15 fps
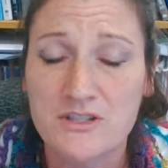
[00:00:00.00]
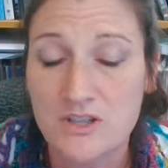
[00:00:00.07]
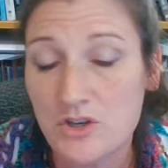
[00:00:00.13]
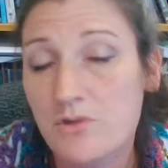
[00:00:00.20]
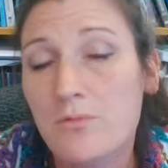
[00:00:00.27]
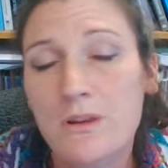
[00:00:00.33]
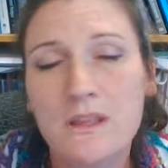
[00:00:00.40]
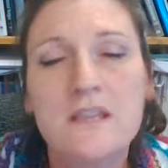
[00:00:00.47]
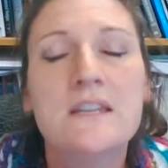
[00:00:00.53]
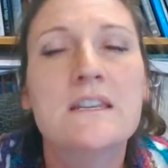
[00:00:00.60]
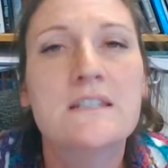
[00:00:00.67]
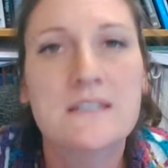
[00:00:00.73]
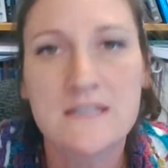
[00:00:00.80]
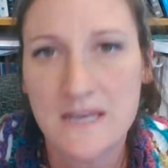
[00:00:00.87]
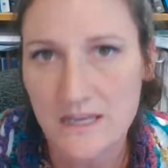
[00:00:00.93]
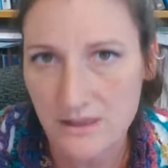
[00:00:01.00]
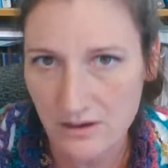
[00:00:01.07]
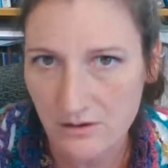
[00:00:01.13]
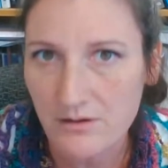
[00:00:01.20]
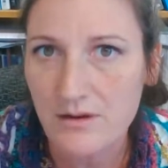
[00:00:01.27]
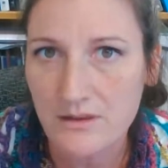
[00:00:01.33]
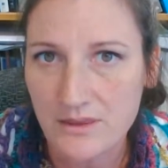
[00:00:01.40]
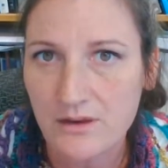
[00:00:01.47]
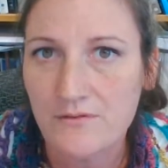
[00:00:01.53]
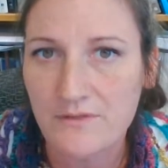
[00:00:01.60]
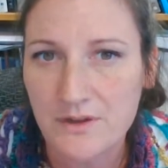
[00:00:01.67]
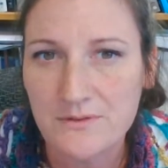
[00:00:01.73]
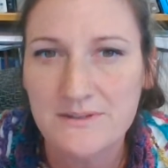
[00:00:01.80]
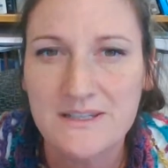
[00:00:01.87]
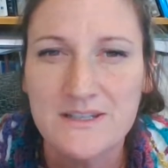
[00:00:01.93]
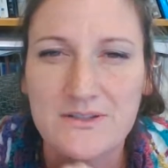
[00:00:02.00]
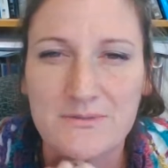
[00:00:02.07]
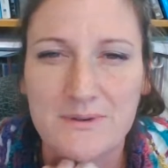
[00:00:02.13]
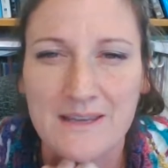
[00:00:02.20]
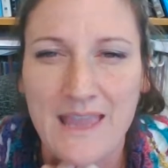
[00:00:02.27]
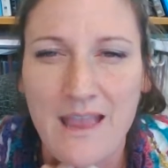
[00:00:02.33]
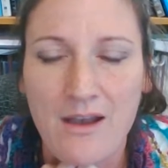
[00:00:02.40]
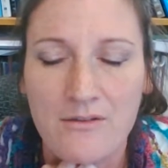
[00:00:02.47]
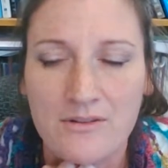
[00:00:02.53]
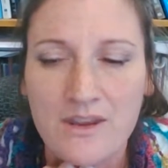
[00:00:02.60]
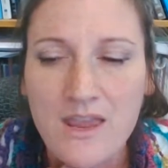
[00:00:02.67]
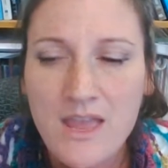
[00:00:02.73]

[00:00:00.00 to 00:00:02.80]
and you really need to take their views into account